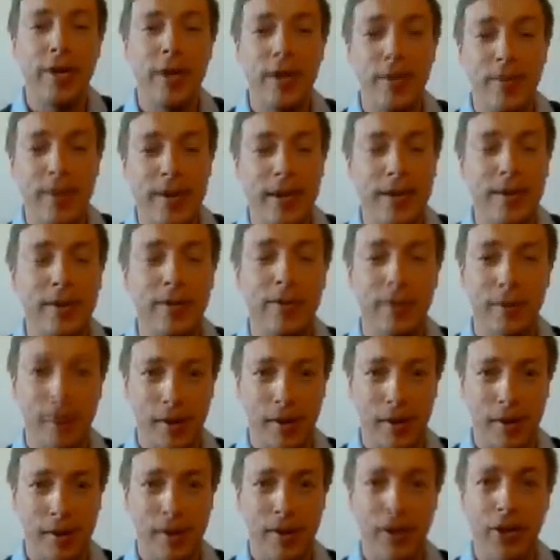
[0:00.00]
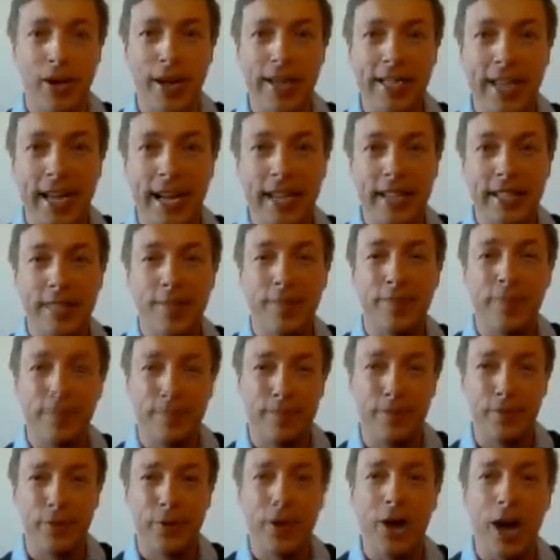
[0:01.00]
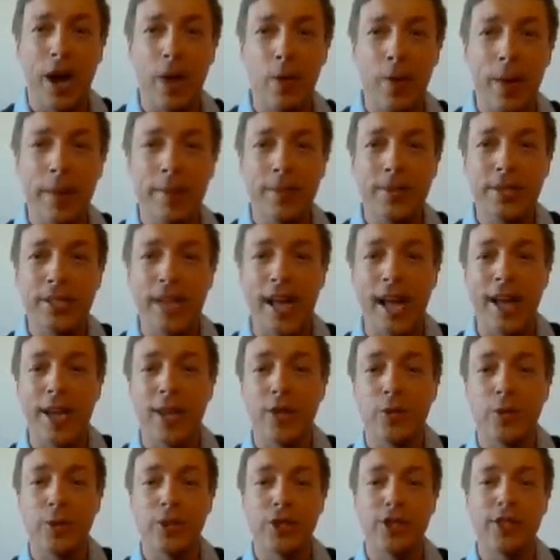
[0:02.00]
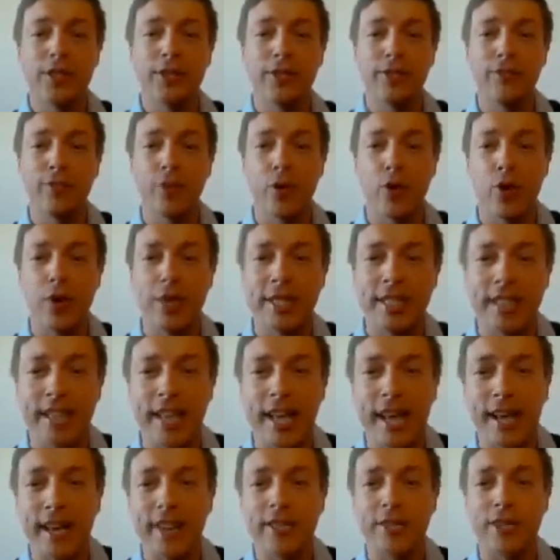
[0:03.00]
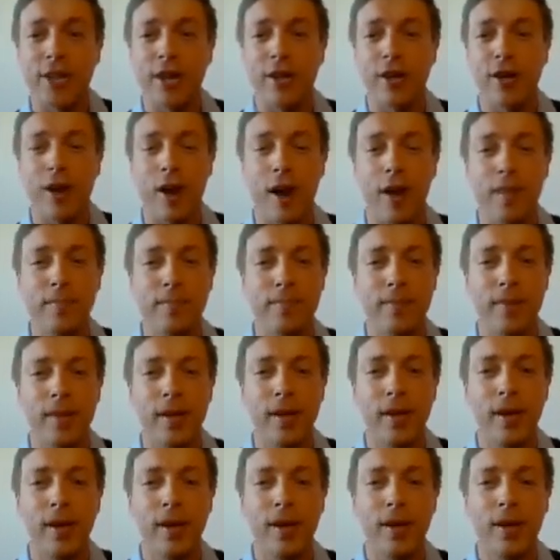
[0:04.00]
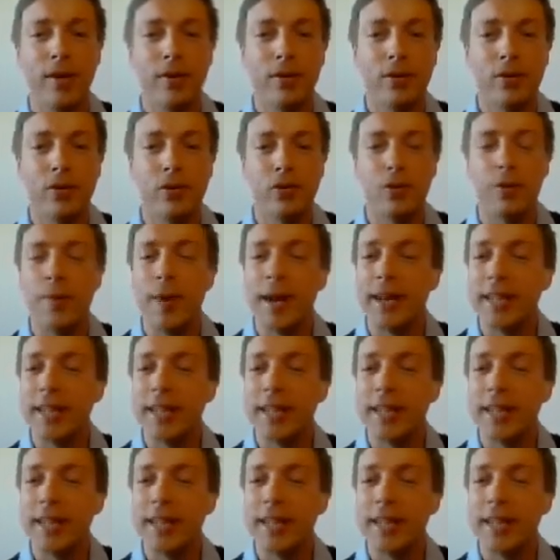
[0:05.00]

be contacted through our website, which is fortisx.com, or by